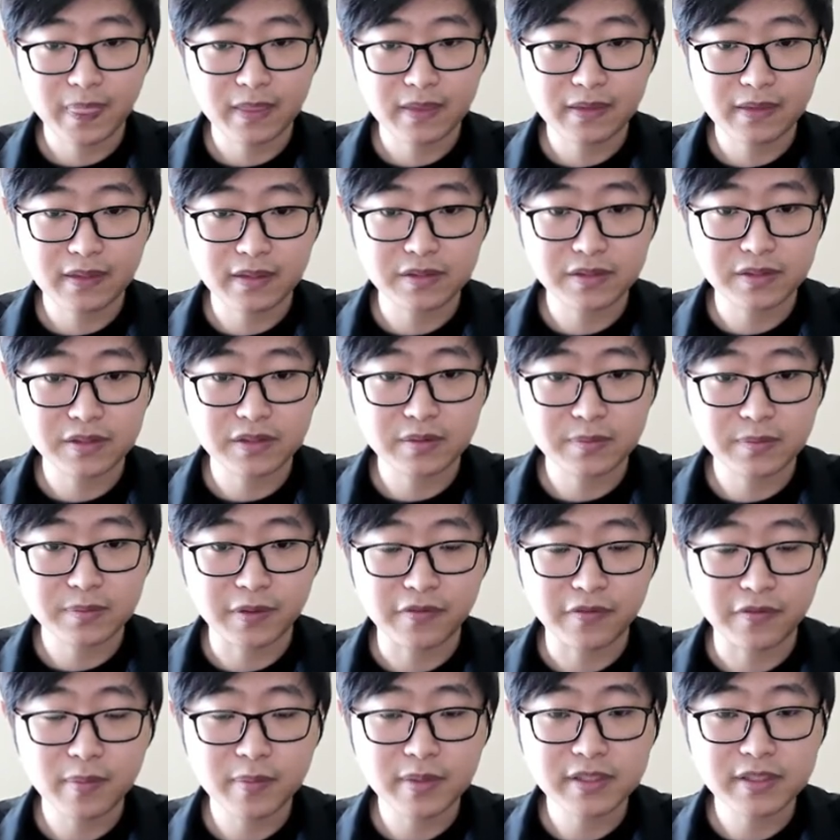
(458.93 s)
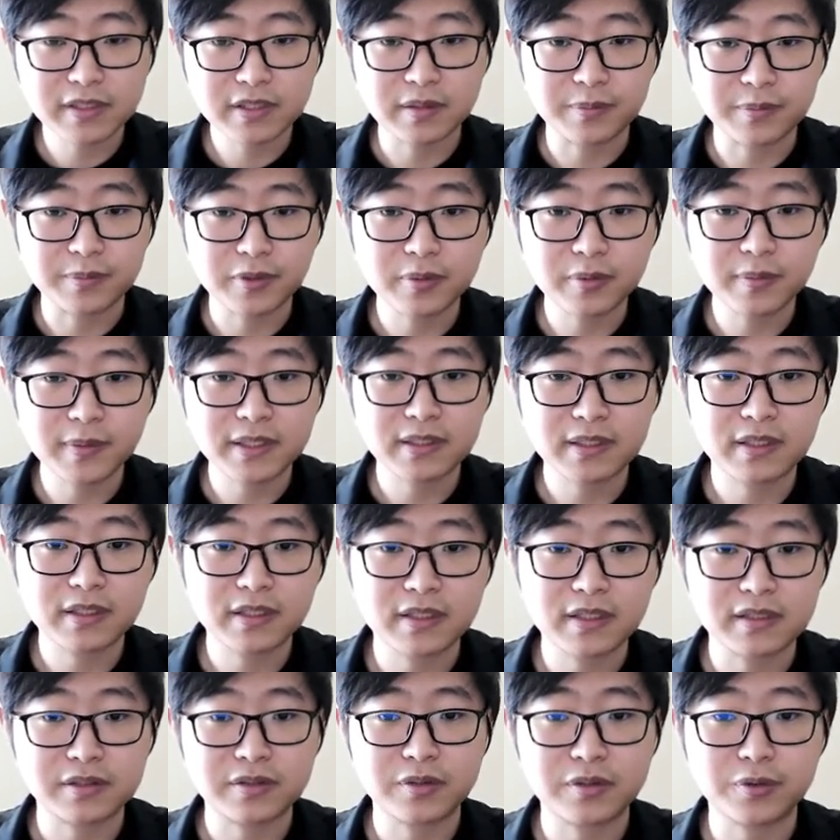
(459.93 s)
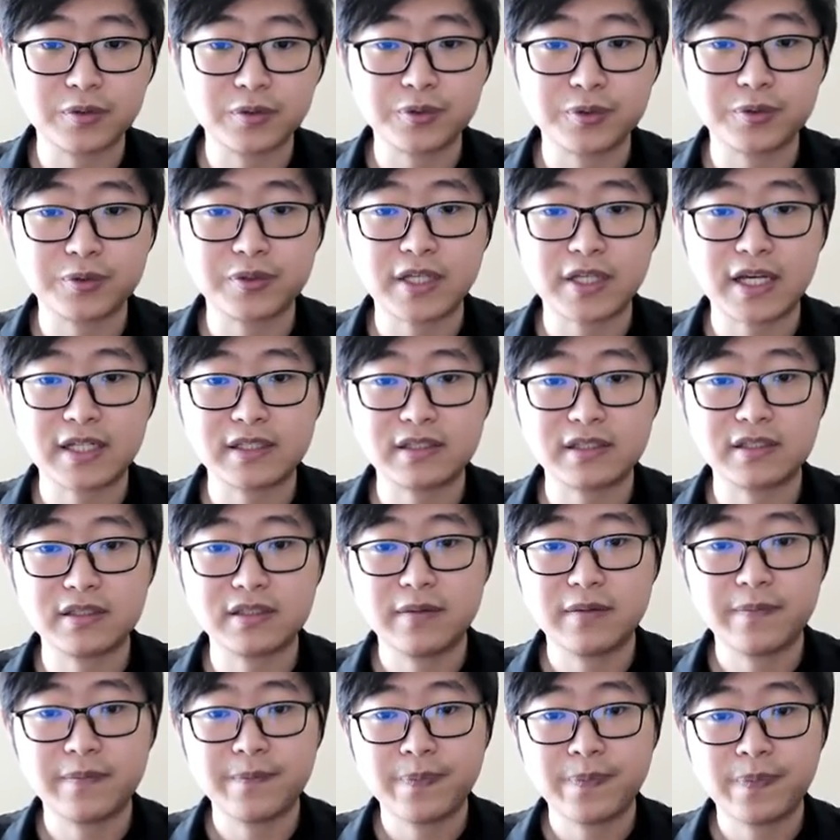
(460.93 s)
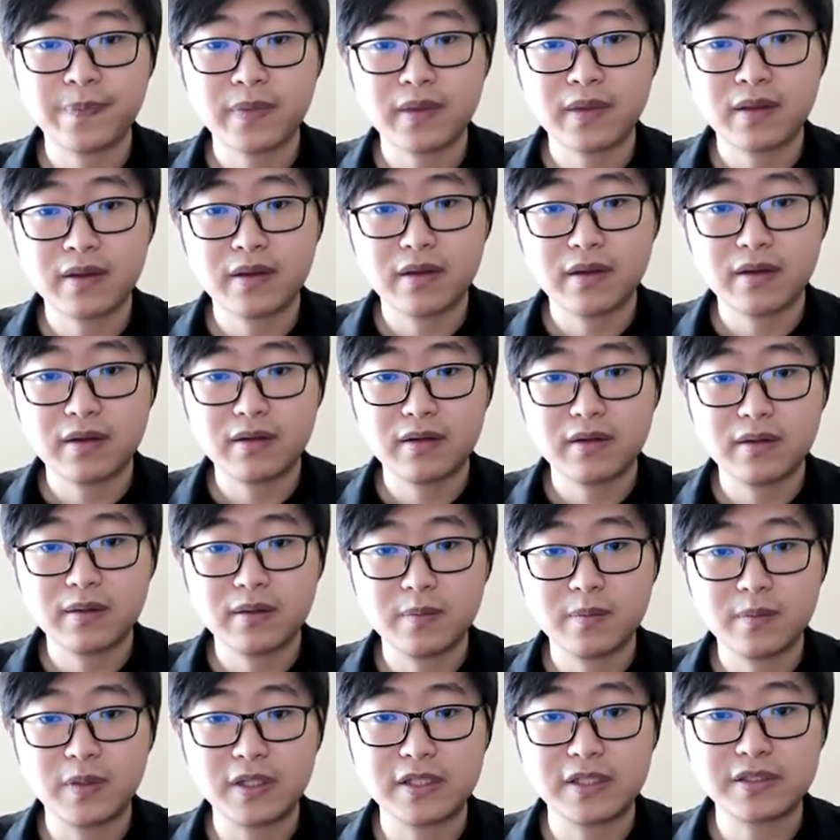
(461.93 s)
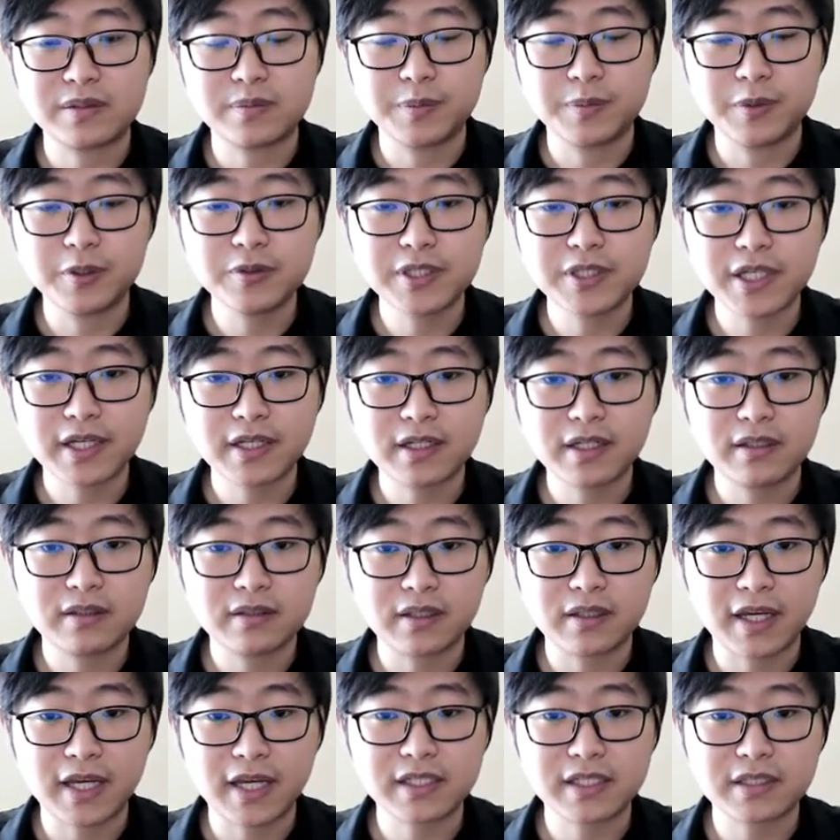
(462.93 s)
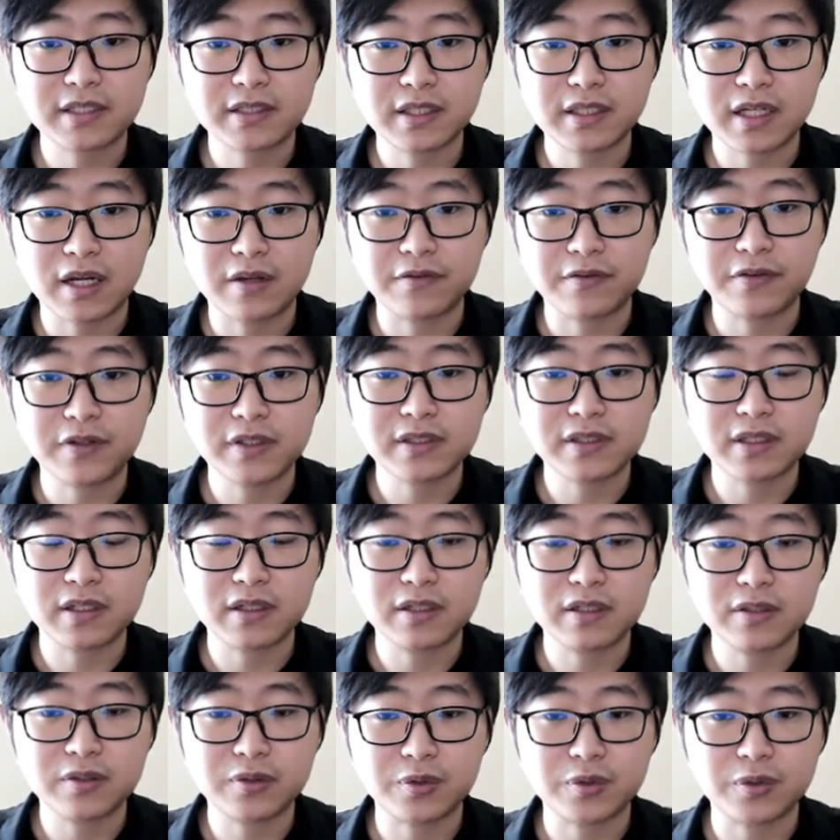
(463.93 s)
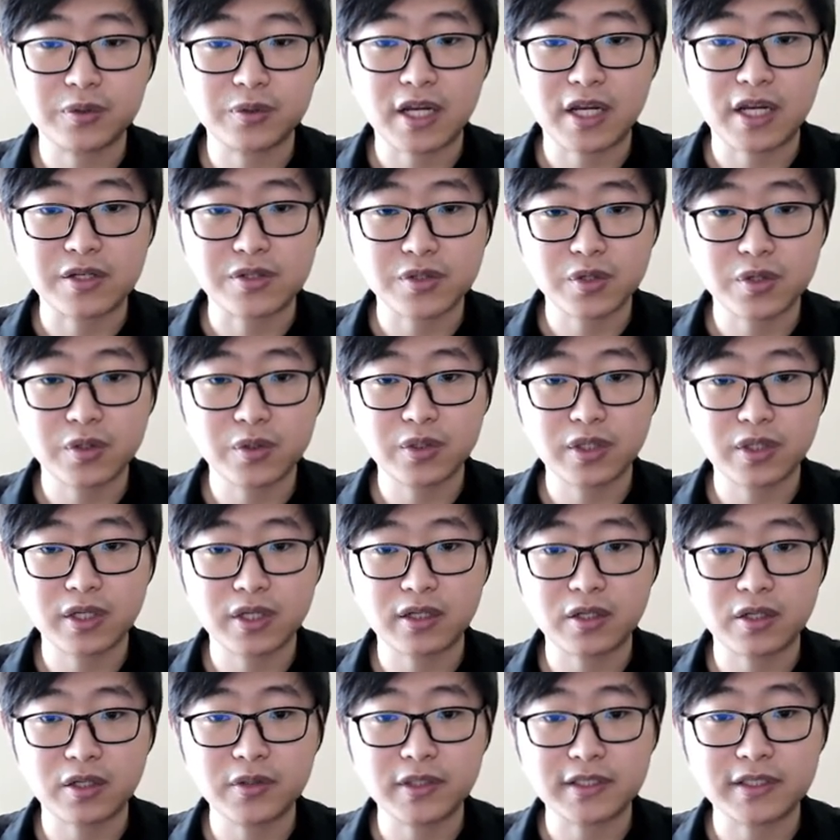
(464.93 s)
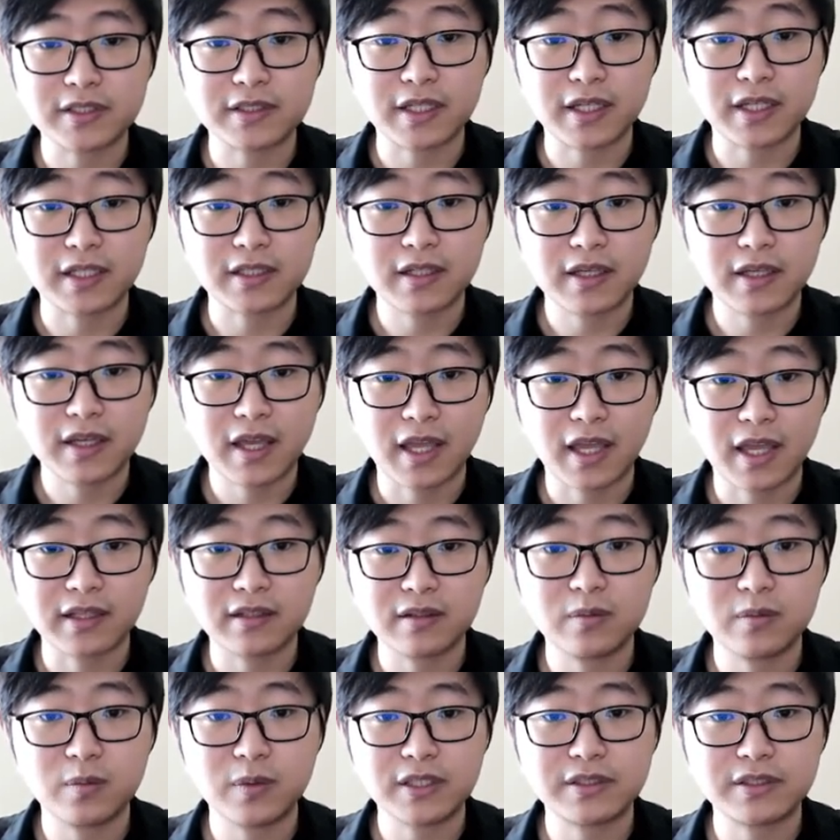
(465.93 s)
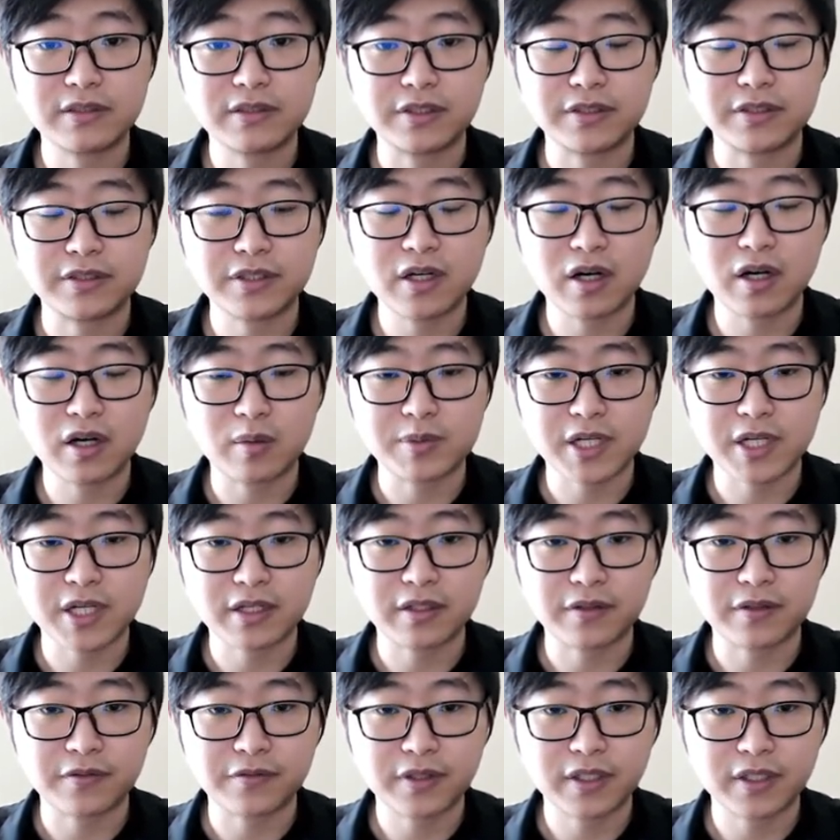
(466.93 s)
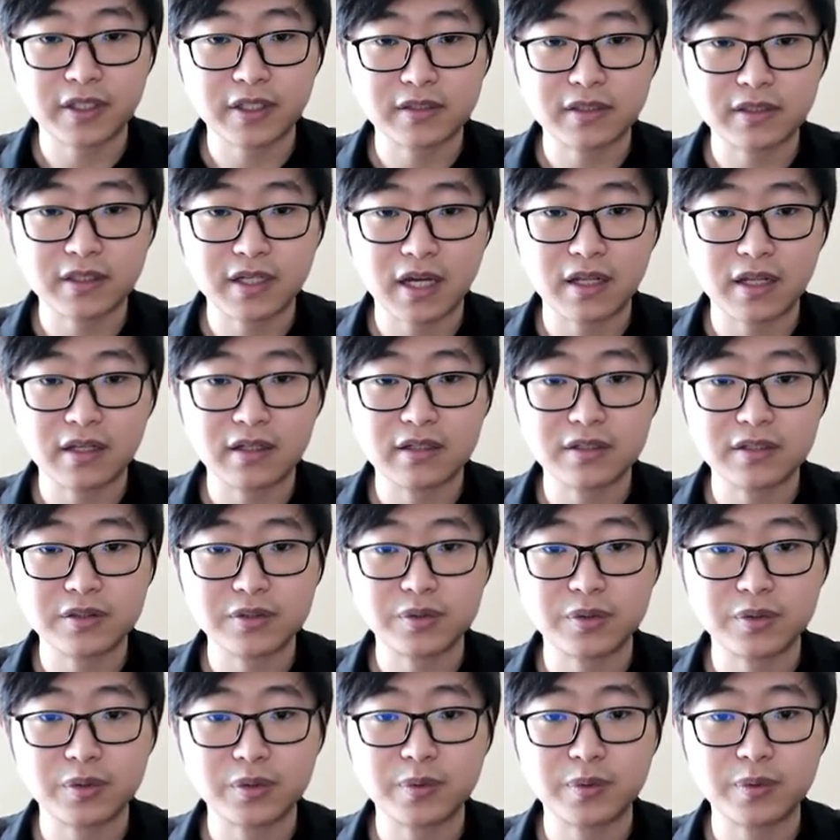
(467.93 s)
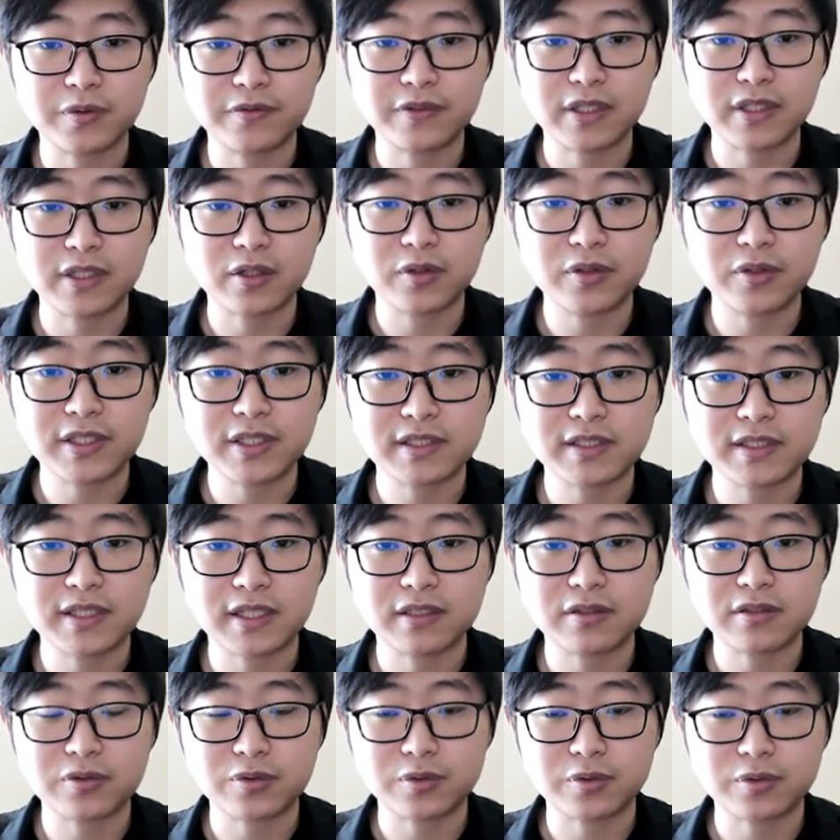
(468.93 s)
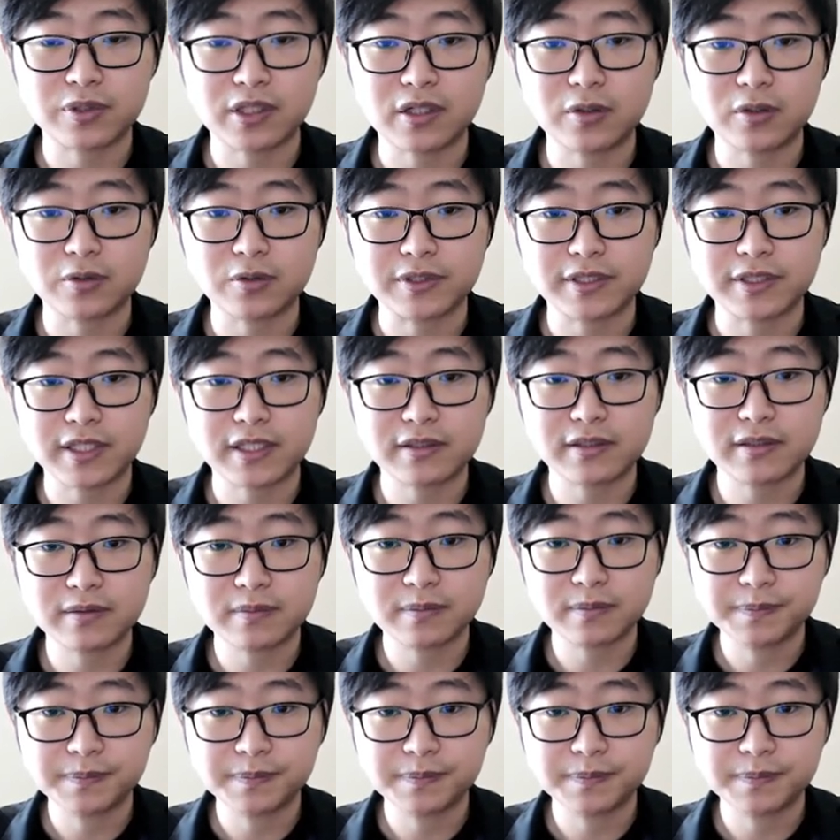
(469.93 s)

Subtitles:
This performance improvement is due to that with music, the agent can first learn to control the current state, and then with discern objective, it can learn to move the current state to the goal state.